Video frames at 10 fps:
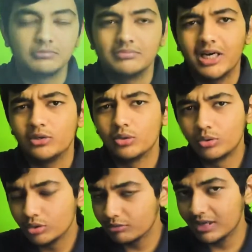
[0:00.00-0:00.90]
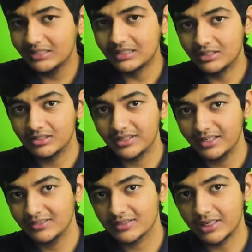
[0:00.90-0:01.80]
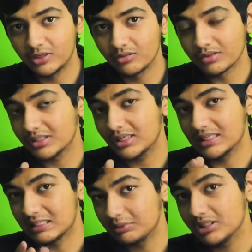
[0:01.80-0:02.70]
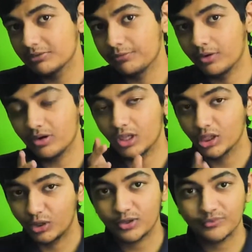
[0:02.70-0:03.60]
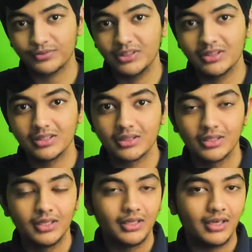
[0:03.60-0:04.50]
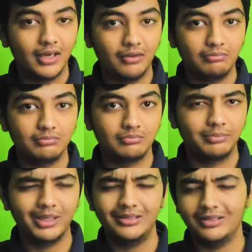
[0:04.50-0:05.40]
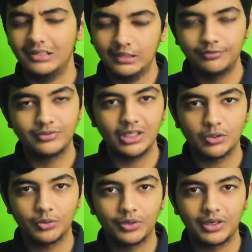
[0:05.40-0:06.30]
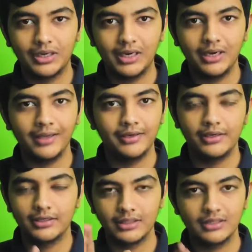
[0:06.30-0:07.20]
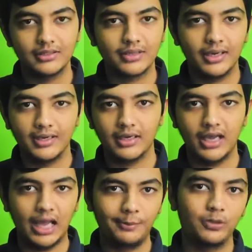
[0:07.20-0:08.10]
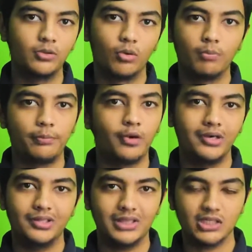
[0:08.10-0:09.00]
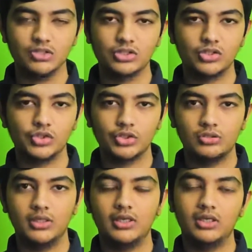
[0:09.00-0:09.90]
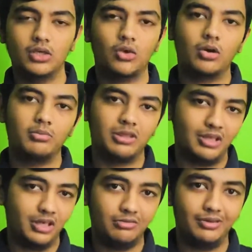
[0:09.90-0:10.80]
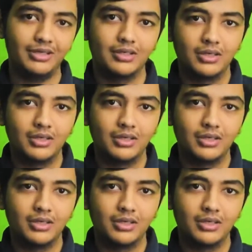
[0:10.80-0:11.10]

I don't know why the Ultra is kind of a gimmicky for a lot of reasons, but if they go ahead and tease it like Apple HomePod second generation, then it's gonna be satisfying.